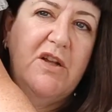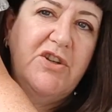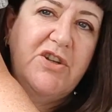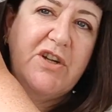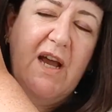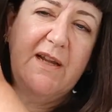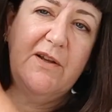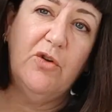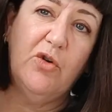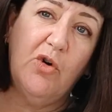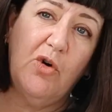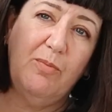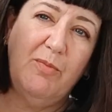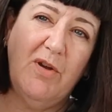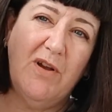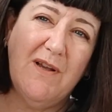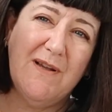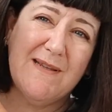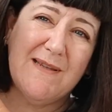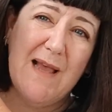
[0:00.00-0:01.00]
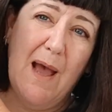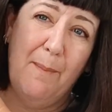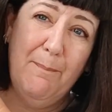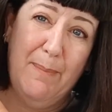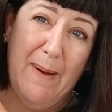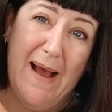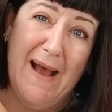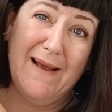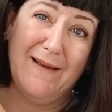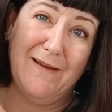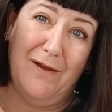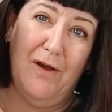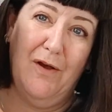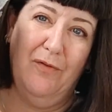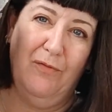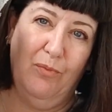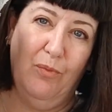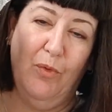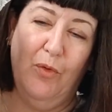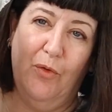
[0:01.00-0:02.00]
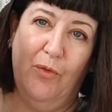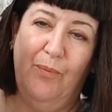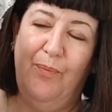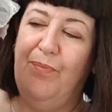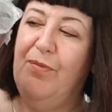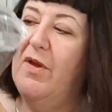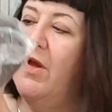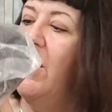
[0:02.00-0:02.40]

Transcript: ginormous bag of wool,